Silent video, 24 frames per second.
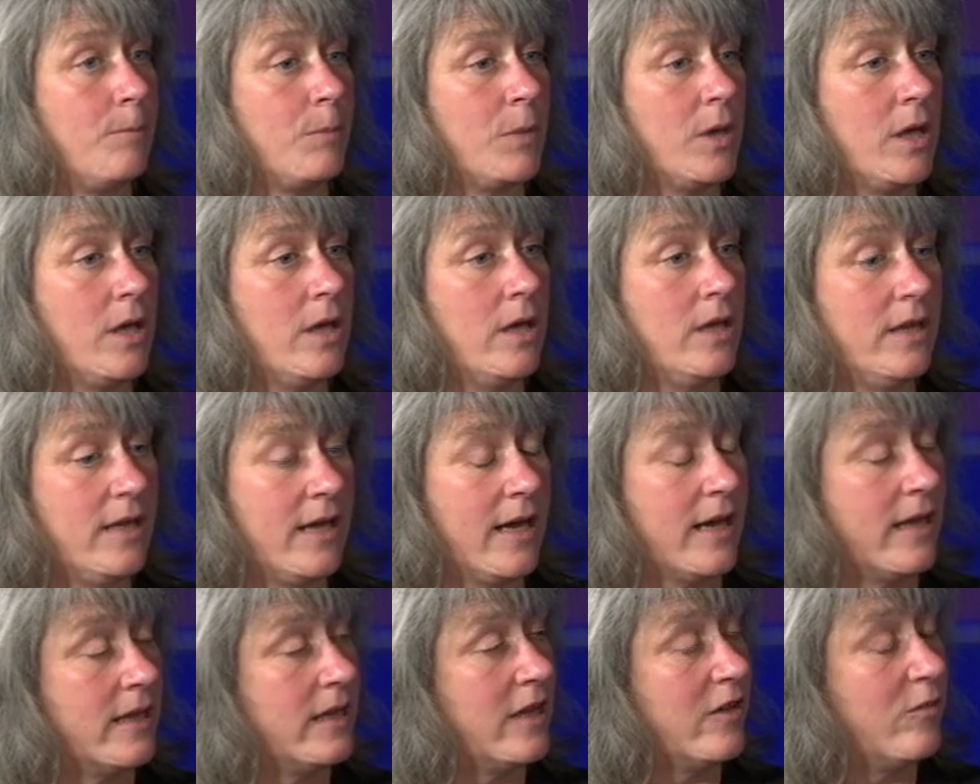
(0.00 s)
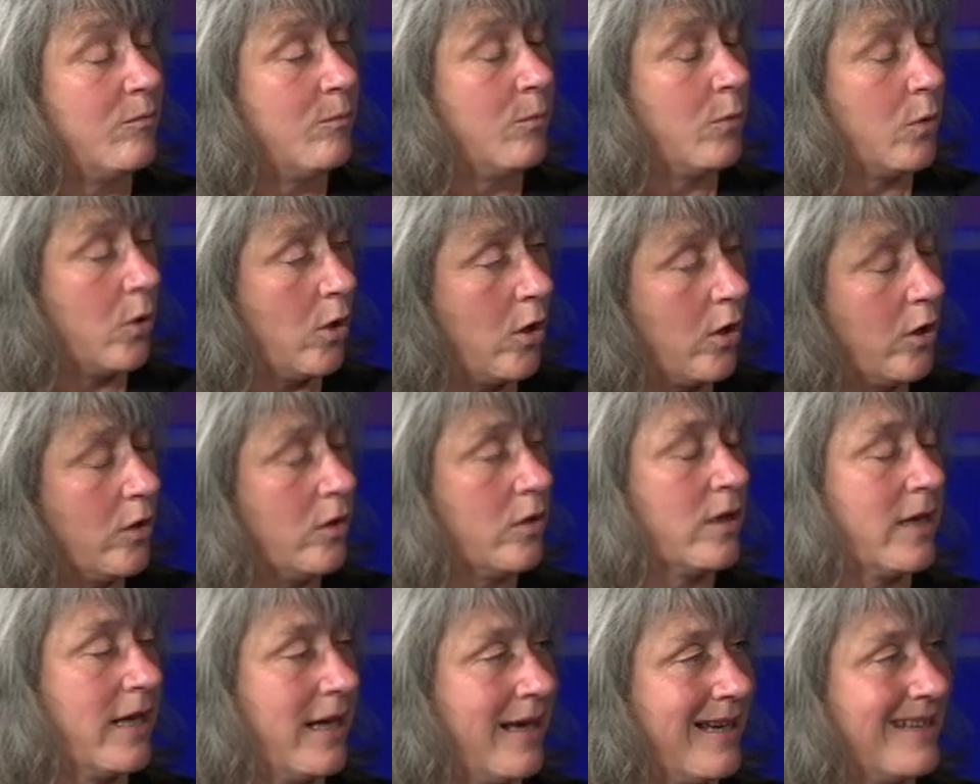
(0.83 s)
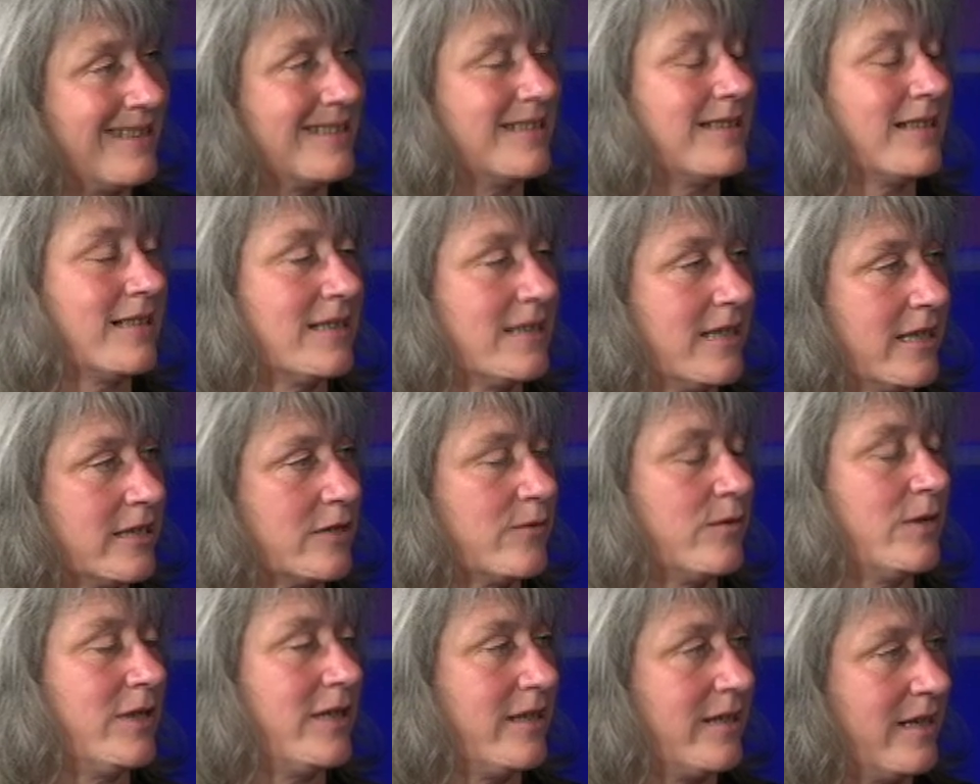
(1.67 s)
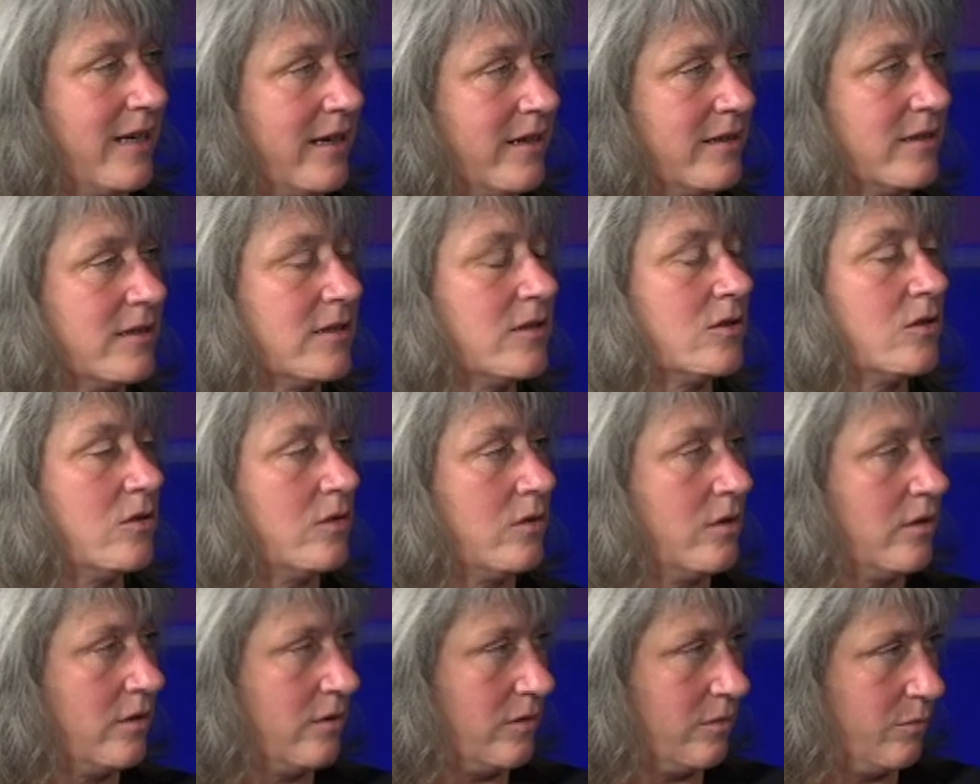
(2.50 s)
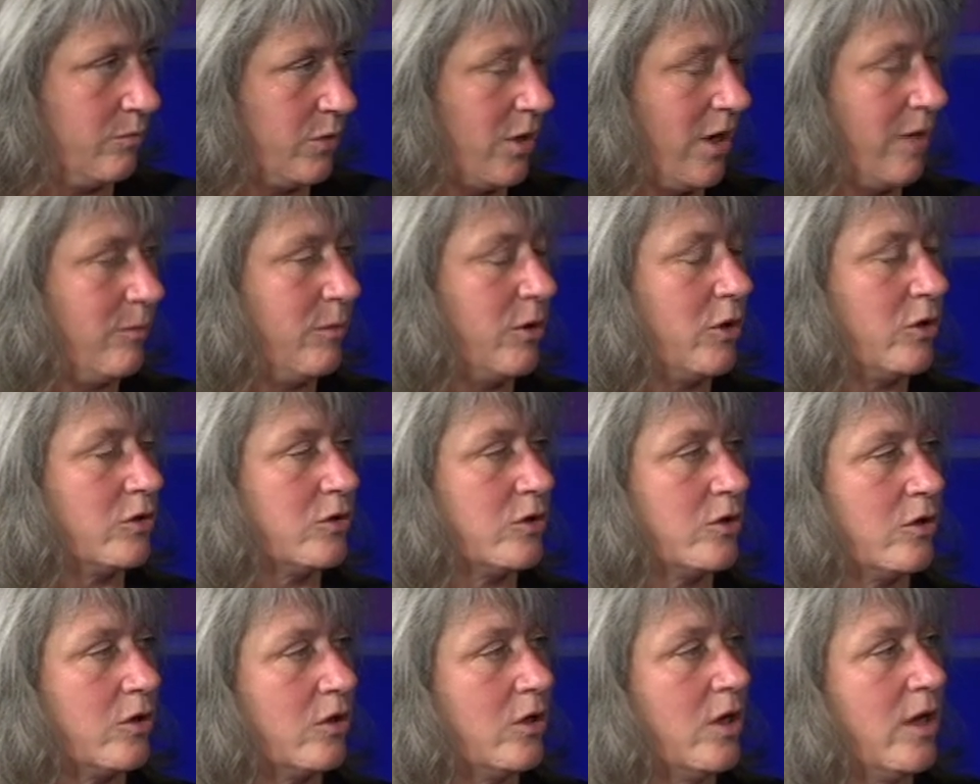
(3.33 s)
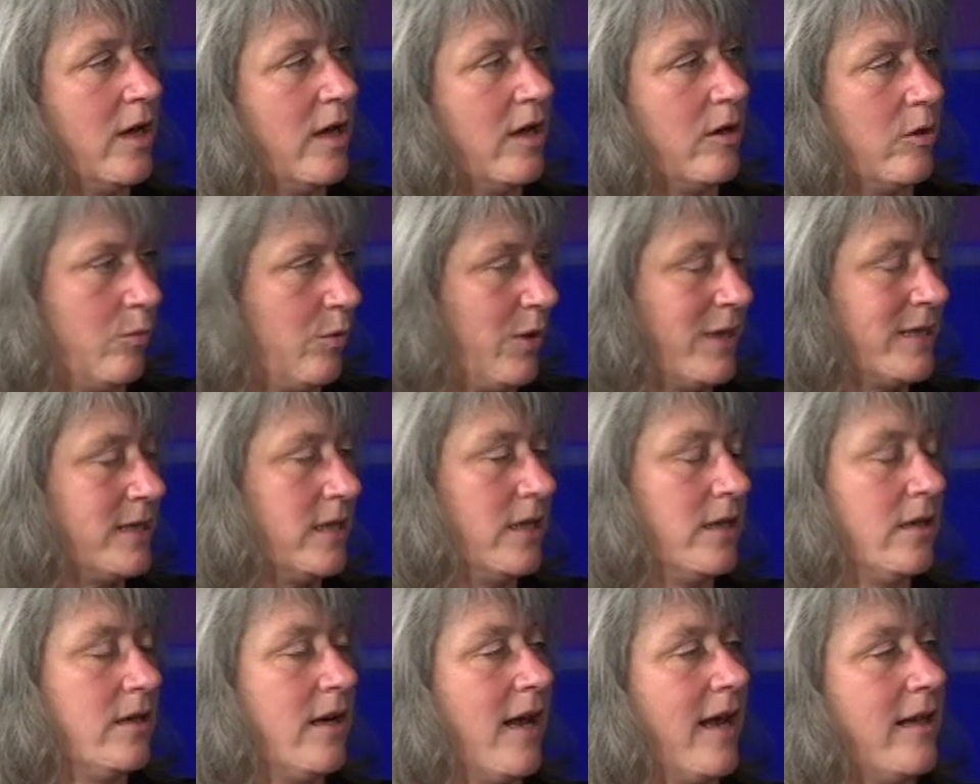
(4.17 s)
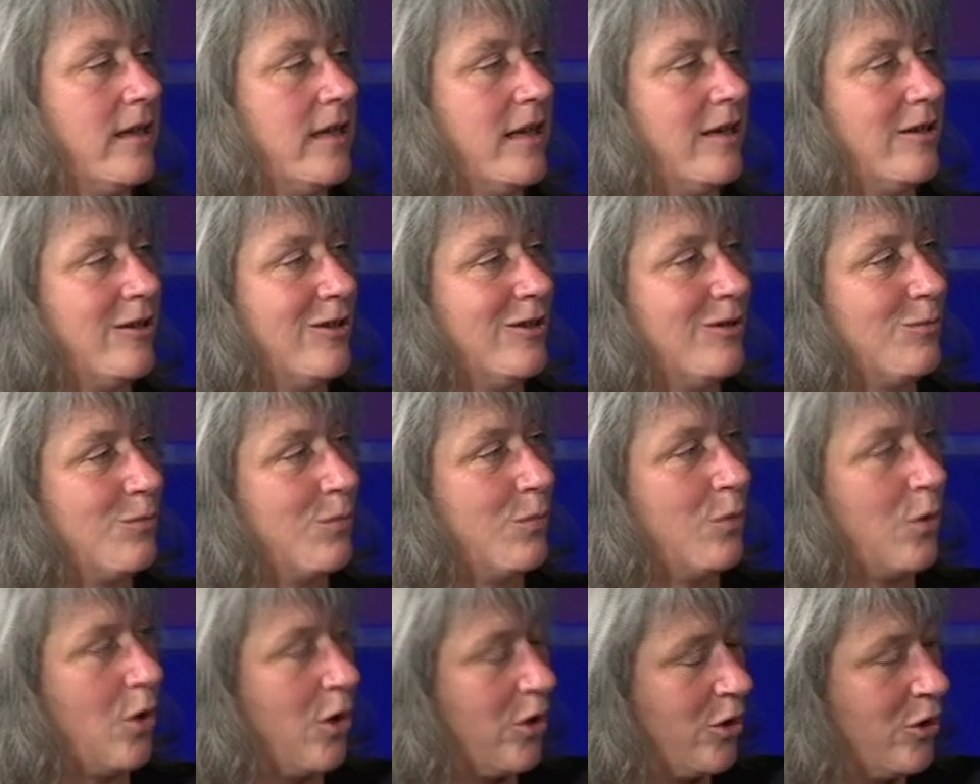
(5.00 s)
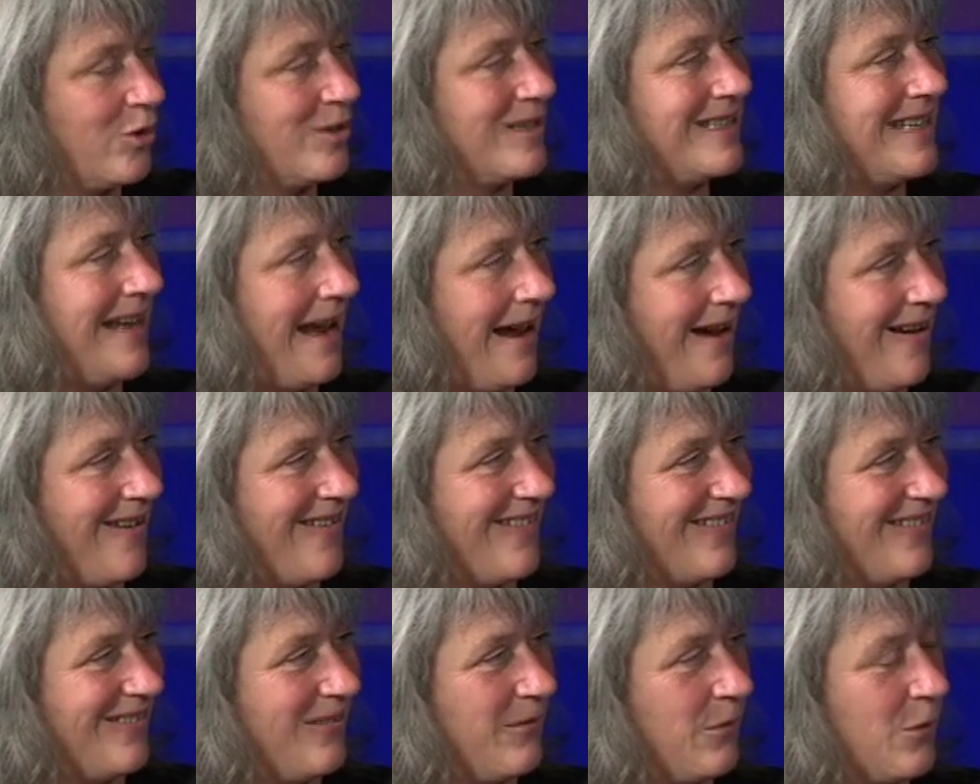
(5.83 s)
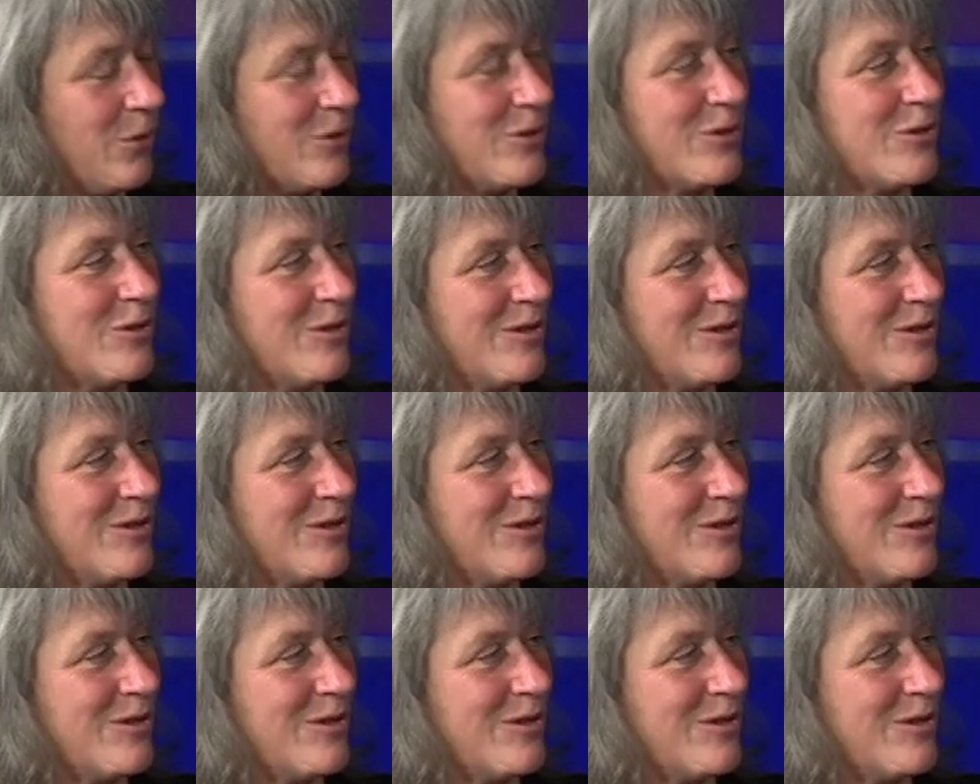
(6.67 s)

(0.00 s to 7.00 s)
in the end, they've brought a case successfully against the Prime Minister, the President, and then brought her down, forced her